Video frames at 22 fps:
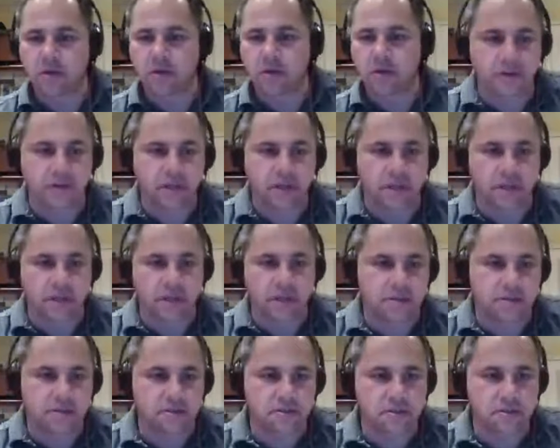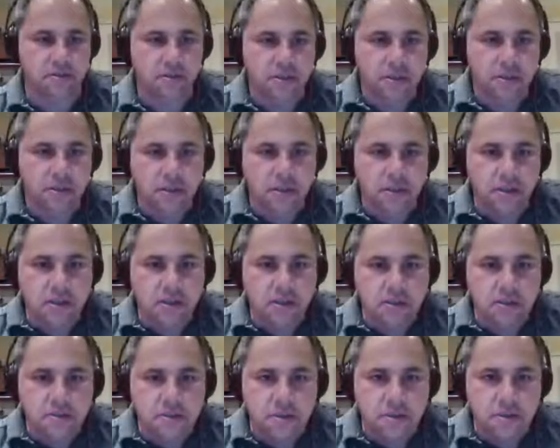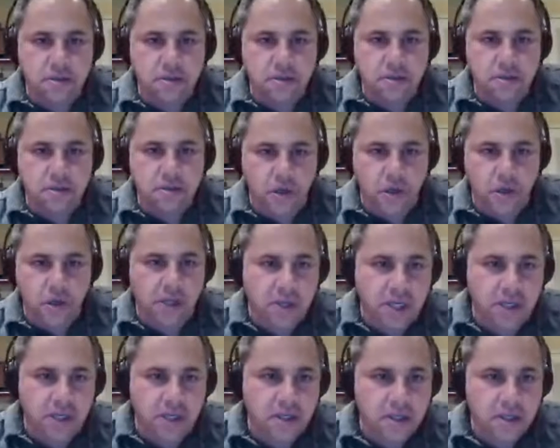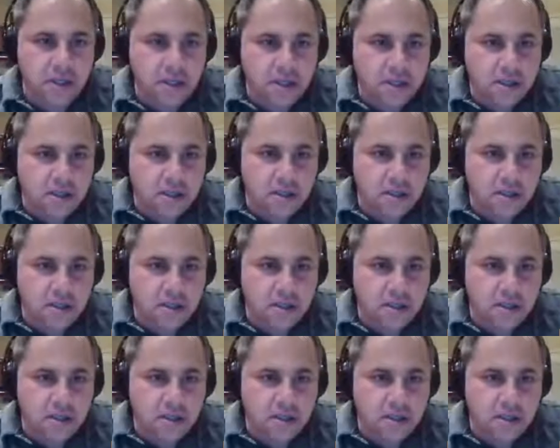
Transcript: for getting this. So the one on Wikipedia,